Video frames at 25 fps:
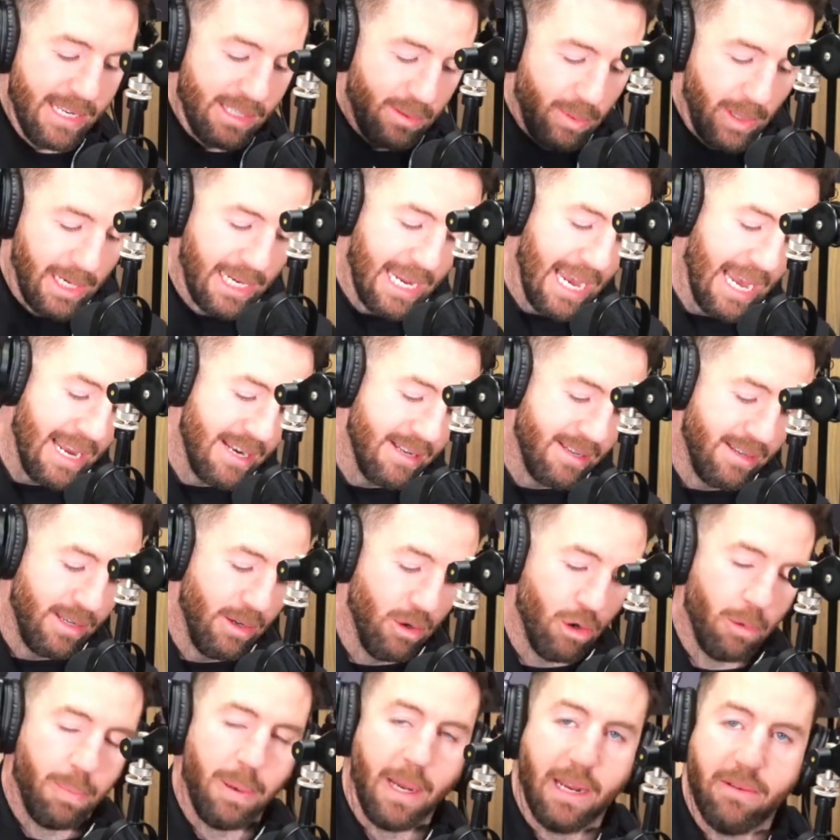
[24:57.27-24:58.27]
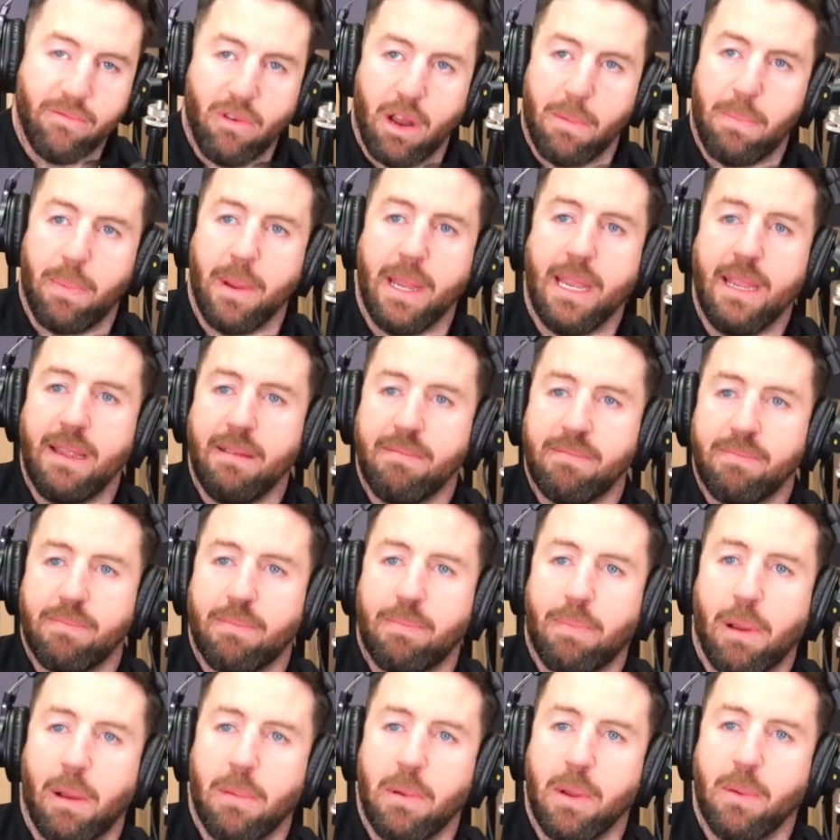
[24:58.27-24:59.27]
This weekend, European Rugby,
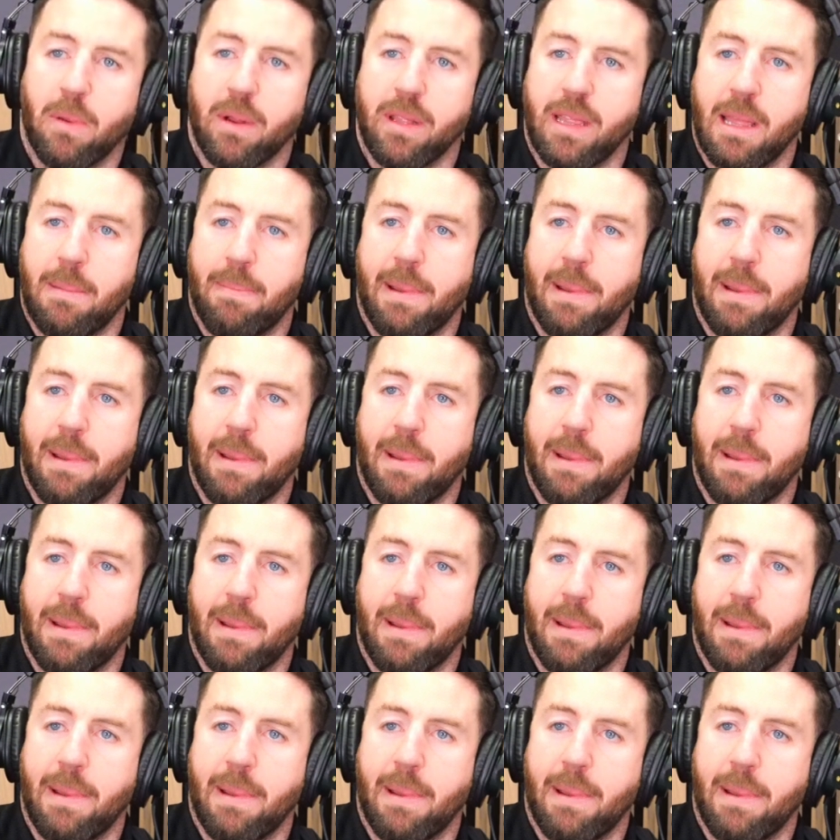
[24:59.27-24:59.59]
probably one of